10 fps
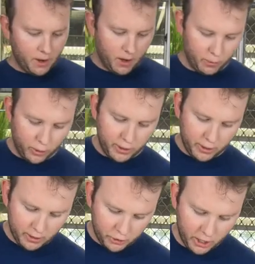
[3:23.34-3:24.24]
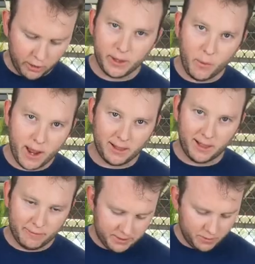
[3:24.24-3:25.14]
I would generally wear
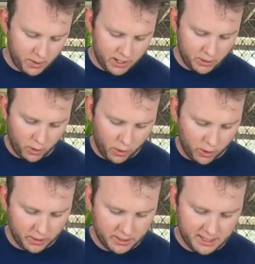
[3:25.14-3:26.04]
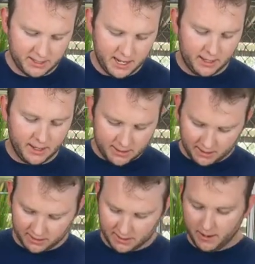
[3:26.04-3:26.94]
gloves when you're de-seeding these
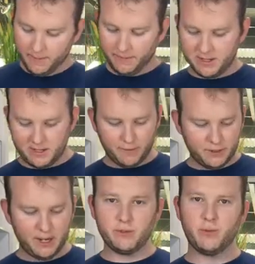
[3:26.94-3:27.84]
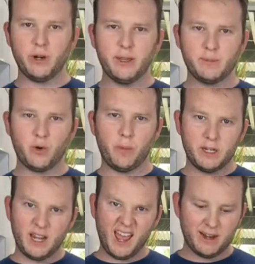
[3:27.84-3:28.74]
because this stuff does really absorb
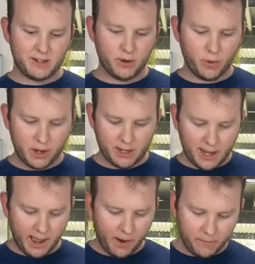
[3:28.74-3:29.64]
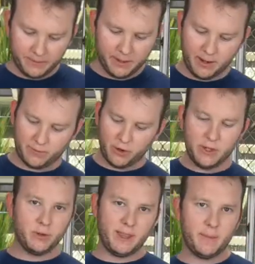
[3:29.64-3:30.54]
into hand. So already now, after
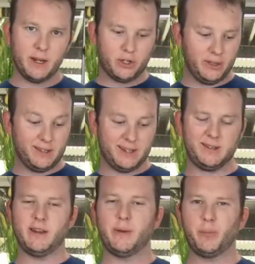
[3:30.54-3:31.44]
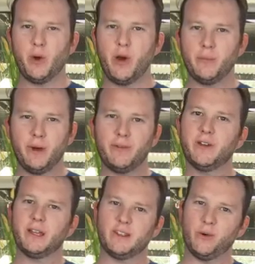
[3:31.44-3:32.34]
only doing that many chilies, that's starting to burn my
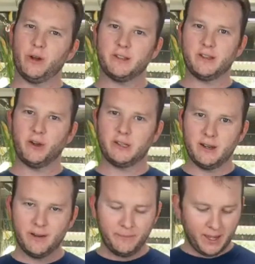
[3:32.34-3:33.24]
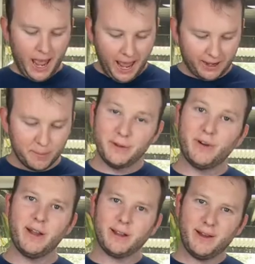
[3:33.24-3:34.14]
fingers, that oil soaks in. And it can be
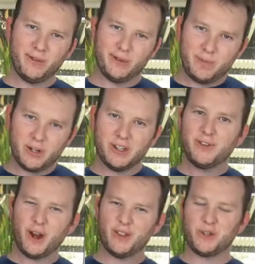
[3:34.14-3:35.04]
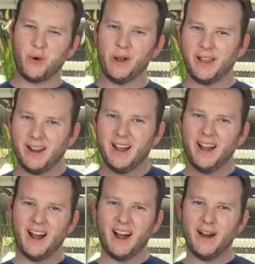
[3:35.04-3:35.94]
very uncomfortable, especially if you go to the toilet
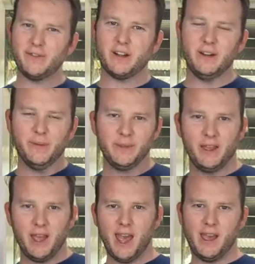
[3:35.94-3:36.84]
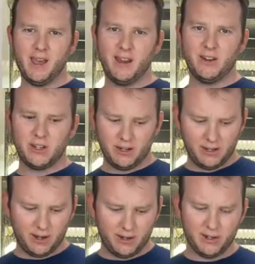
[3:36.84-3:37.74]
after and
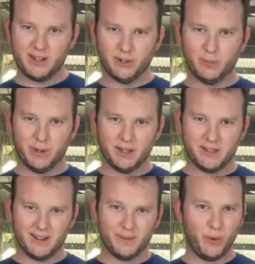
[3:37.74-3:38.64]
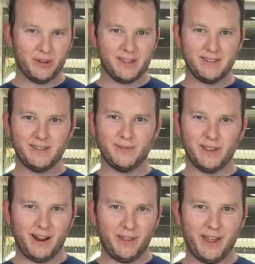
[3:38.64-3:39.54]
you know, you're touching bits that are more sensitive
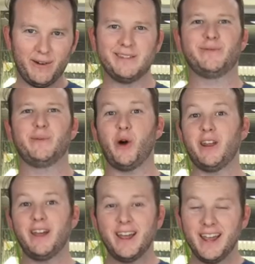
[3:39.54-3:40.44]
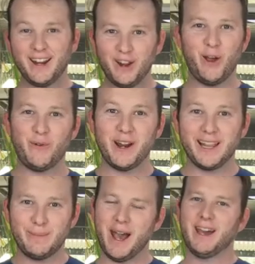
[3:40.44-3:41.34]
than other areas of your body. It can go
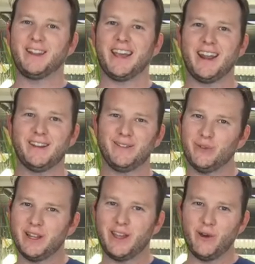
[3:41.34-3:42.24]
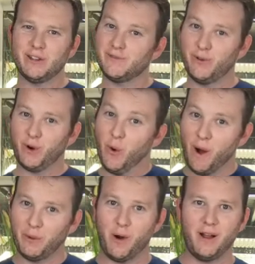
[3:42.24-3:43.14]
really badly and it really hurts for
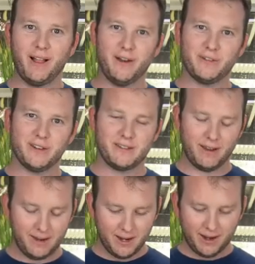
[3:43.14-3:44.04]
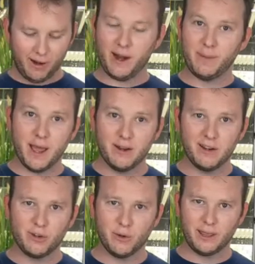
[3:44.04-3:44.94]
quite a while after. So I'd recommend
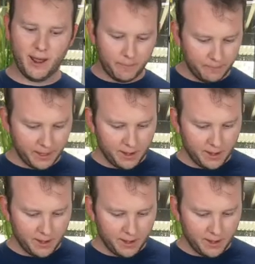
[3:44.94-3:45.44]
doing that.